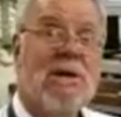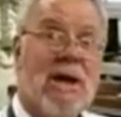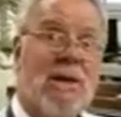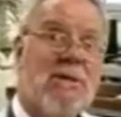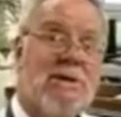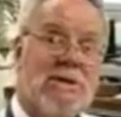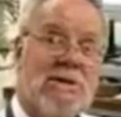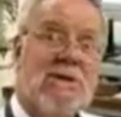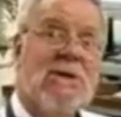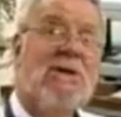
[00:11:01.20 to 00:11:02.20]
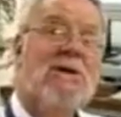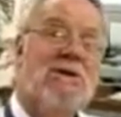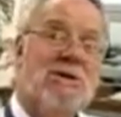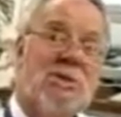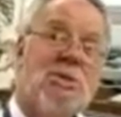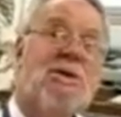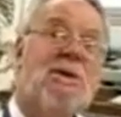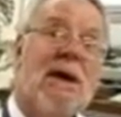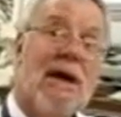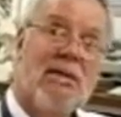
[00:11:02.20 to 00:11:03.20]
in cabinets, so we
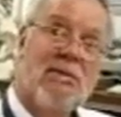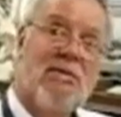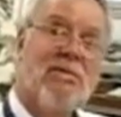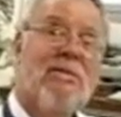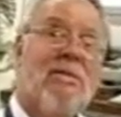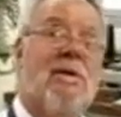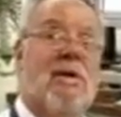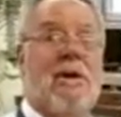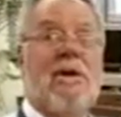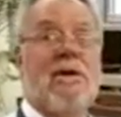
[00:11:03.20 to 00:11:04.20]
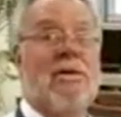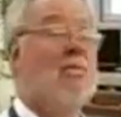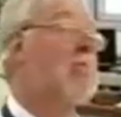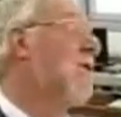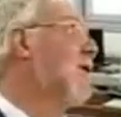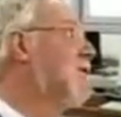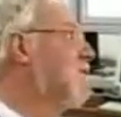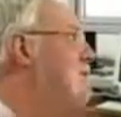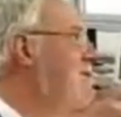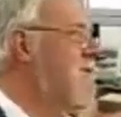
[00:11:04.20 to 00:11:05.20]
can have
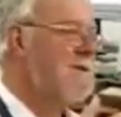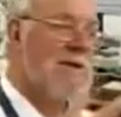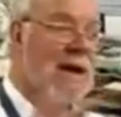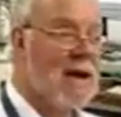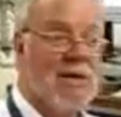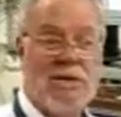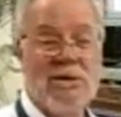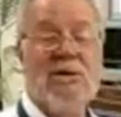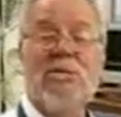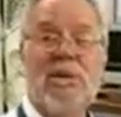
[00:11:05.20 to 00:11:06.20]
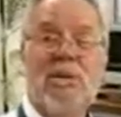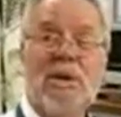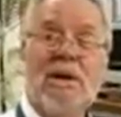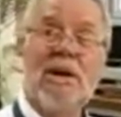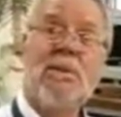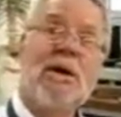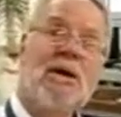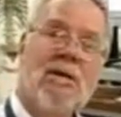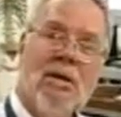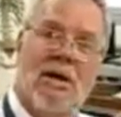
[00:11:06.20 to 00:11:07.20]
dignitaries and the general public coming
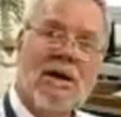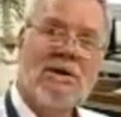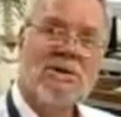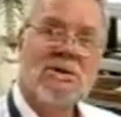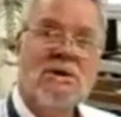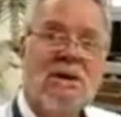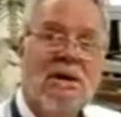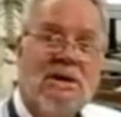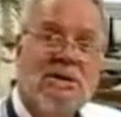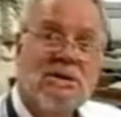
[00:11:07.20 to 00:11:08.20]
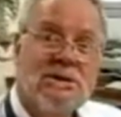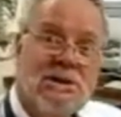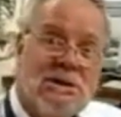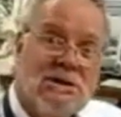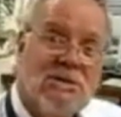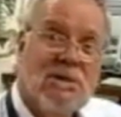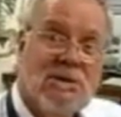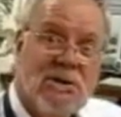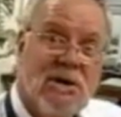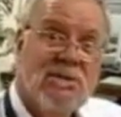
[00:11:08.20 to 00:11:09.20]
in on occasion to see
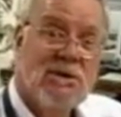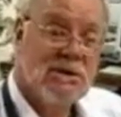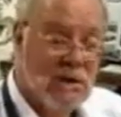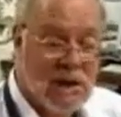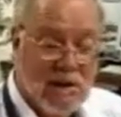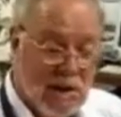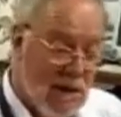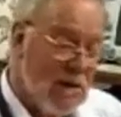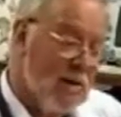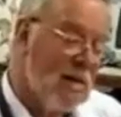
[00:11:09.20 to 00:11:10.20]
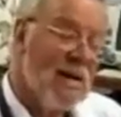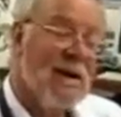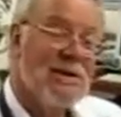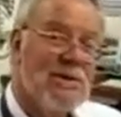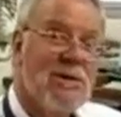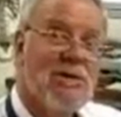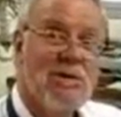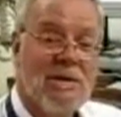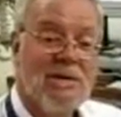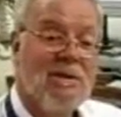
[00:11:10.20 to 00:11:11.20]
special objects. And I'll show you
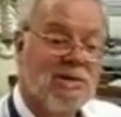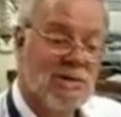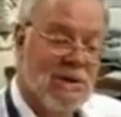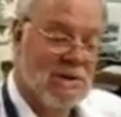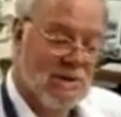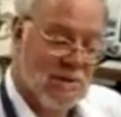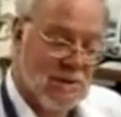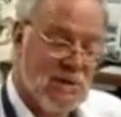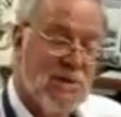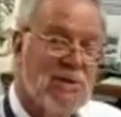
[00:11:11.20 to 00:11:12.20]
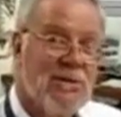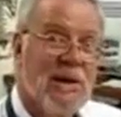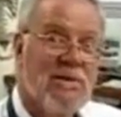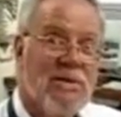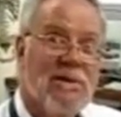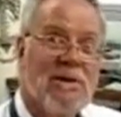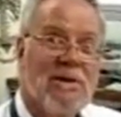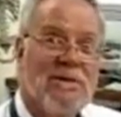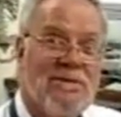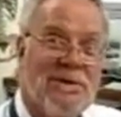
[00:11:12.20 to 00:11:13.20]
the tongue child, which we also have in the
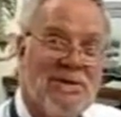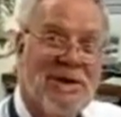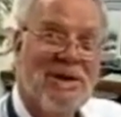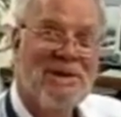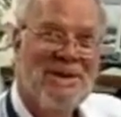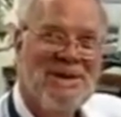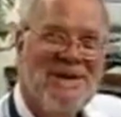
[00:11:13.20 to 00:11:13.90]
little vault.